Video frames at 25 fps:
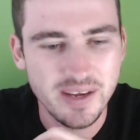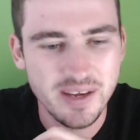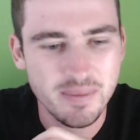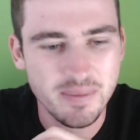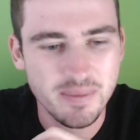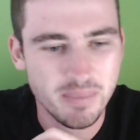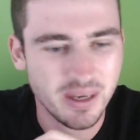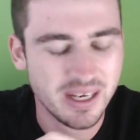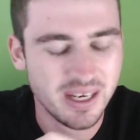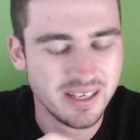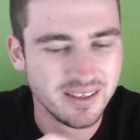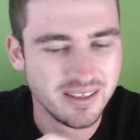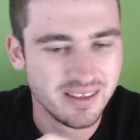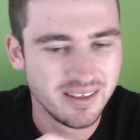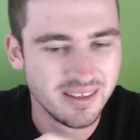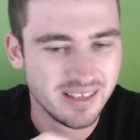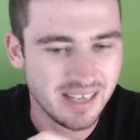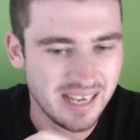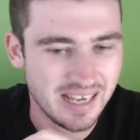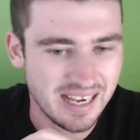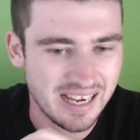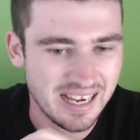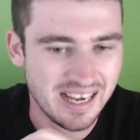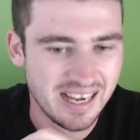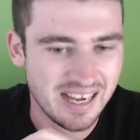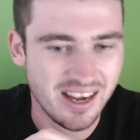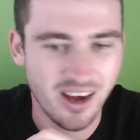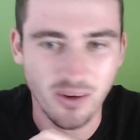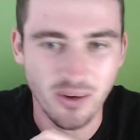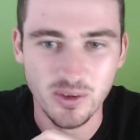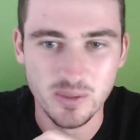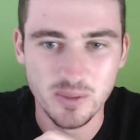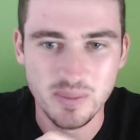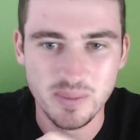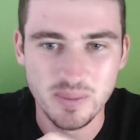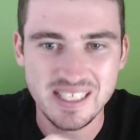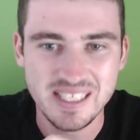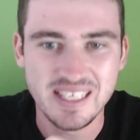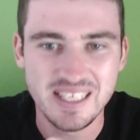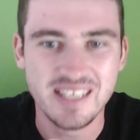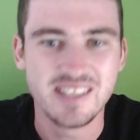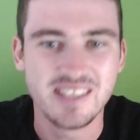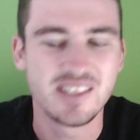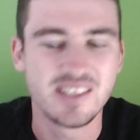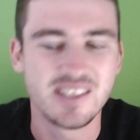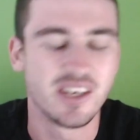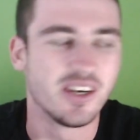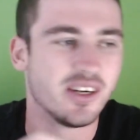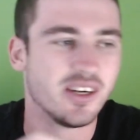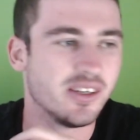but I was busy,
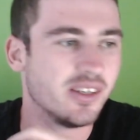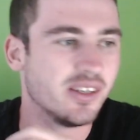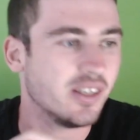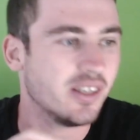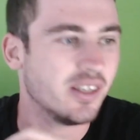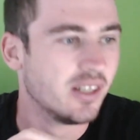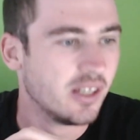so